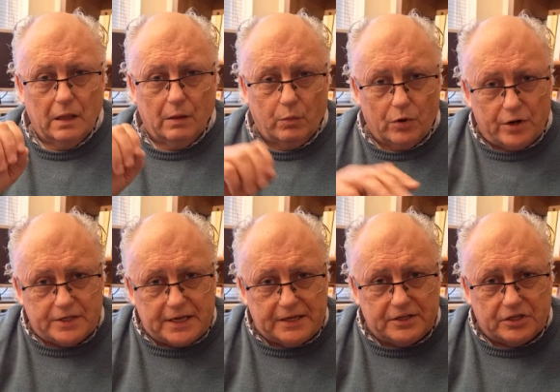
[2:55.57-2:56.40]
And what I
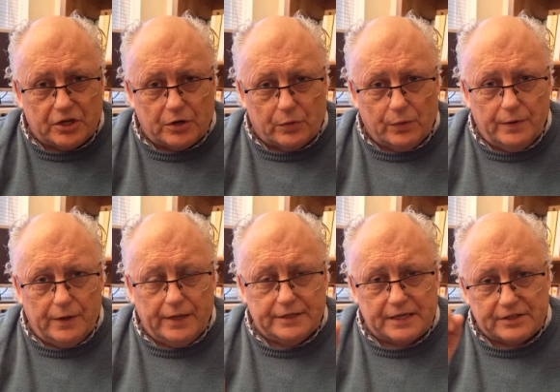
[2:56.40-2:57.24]
tend to do
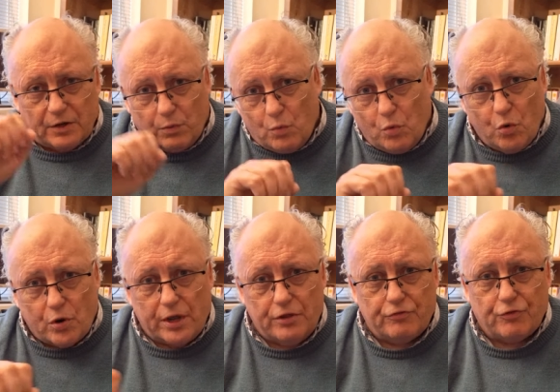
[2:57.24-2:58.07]
is, as I'm
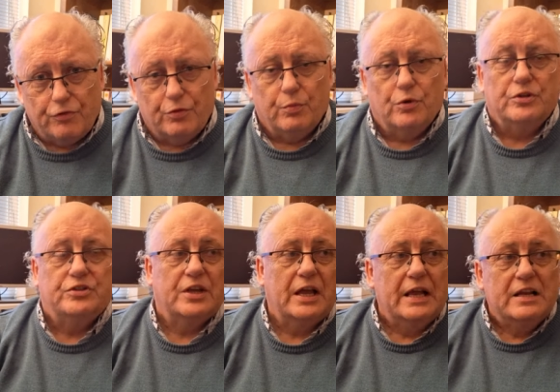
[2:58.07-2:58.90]
walking through the
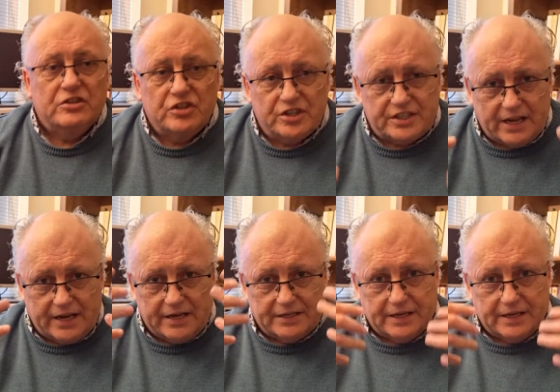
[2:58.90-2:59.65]
woods, just take a